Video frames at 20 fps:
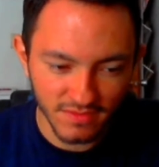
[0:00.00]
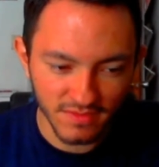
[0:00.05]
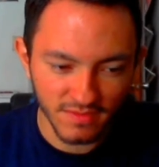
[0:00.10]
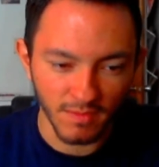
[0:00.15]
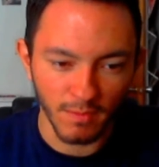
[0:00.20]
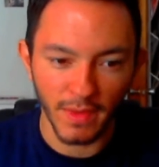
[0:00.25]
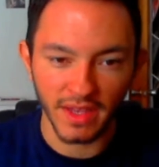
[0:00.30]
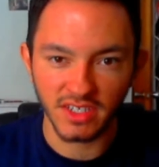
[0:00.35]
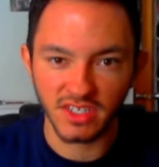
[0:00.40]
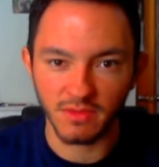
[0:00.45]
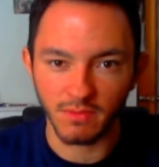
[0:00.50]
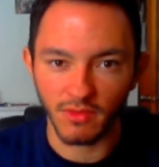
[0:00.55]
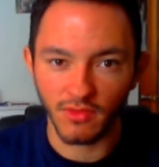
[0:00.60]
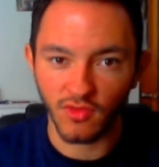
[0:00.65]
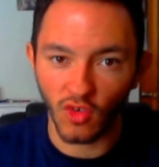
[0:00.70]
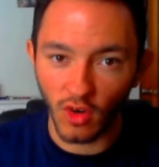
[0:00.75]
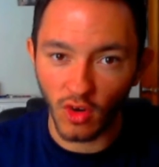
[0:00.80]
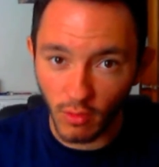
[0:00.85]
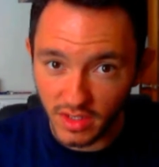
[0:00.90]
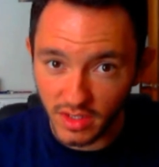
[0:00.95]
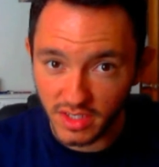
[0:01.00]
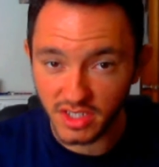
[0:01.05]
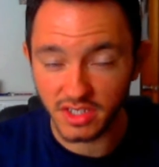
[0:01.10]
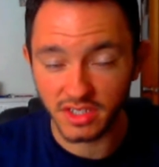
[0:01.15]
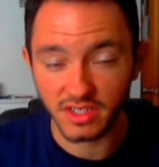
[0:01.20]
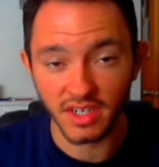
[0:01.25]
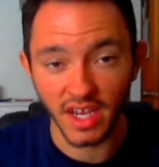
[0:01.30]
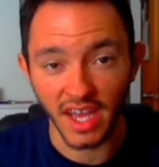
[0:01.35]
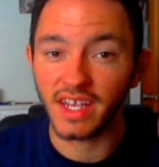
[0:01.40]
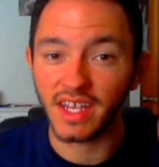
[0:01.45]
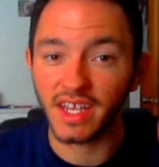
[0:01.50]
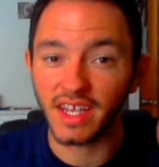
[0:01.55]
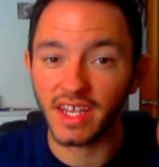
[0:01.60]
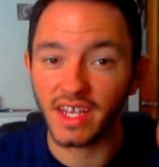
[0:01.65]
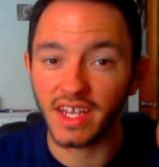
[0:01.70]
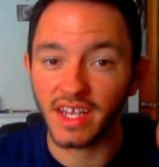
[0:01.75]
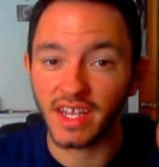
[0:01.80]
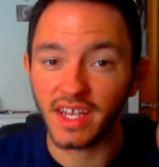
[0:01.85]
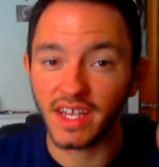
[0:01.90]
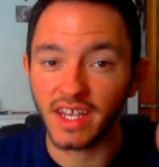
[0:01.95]
mentioned before, which has been
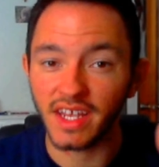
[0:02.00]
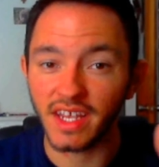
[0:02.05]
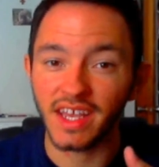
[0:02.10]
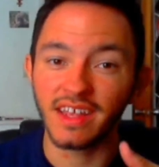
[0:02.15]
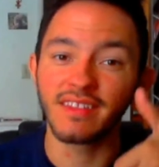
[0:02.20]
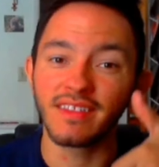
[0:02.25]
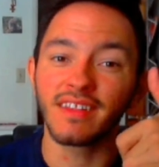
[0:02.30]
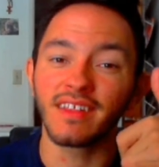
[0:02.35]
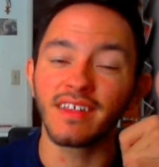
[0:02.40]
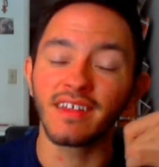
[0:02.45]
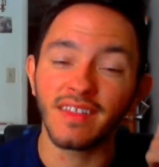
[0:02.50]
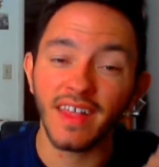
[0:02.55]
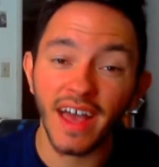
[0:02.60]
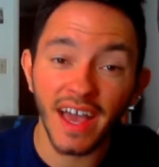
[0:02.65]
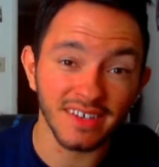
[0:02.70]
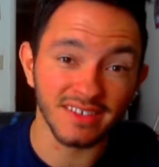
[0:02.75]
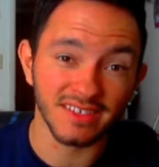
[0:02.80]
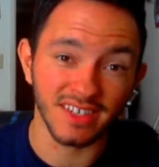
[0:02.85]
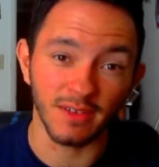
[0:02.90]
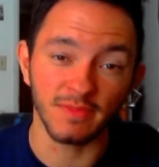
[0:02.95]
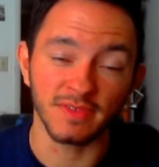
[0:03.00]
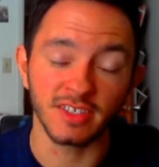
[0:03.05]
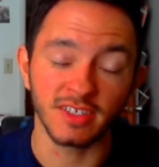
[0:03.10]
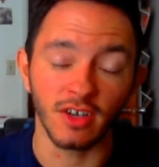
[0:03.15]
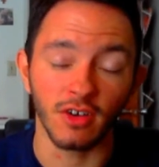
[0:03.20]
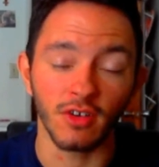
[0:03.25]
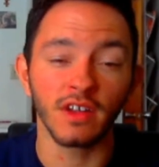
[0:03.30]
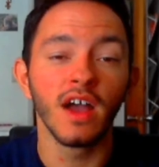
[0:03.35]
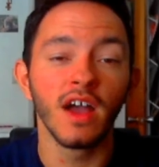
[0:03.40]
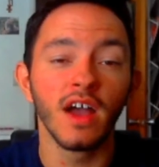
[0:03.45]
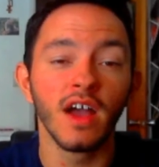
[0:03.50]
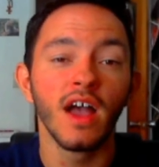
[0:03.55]
mentioned in the last episode.